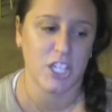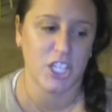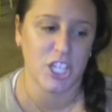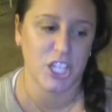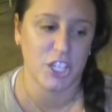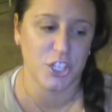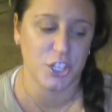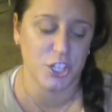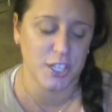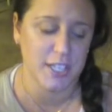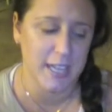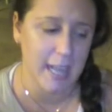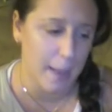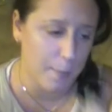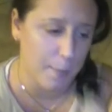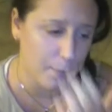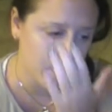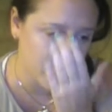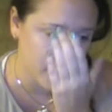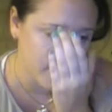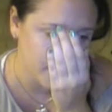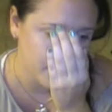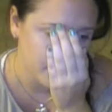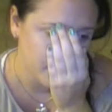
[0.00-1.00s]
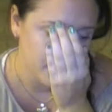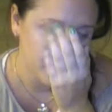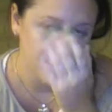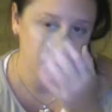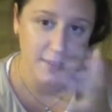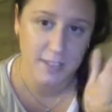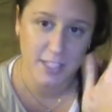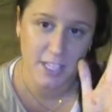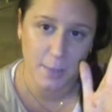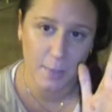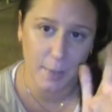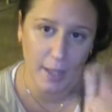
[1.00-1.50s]
a ginger snap one.
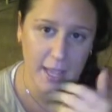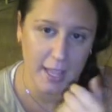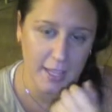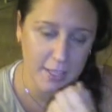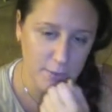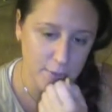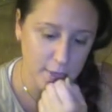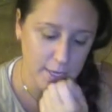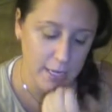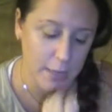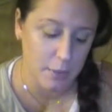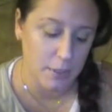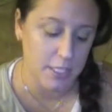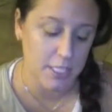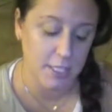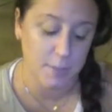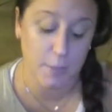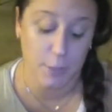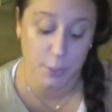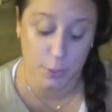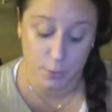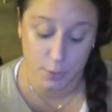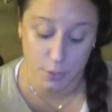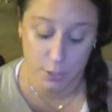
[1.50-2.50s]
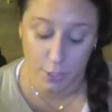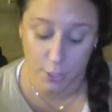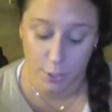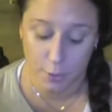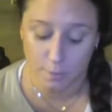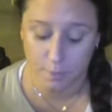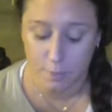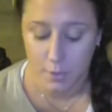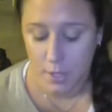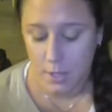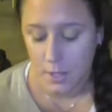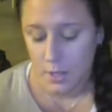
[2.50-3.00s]
It's on my hands right now and it smells really
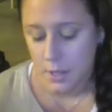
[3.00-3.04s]
good.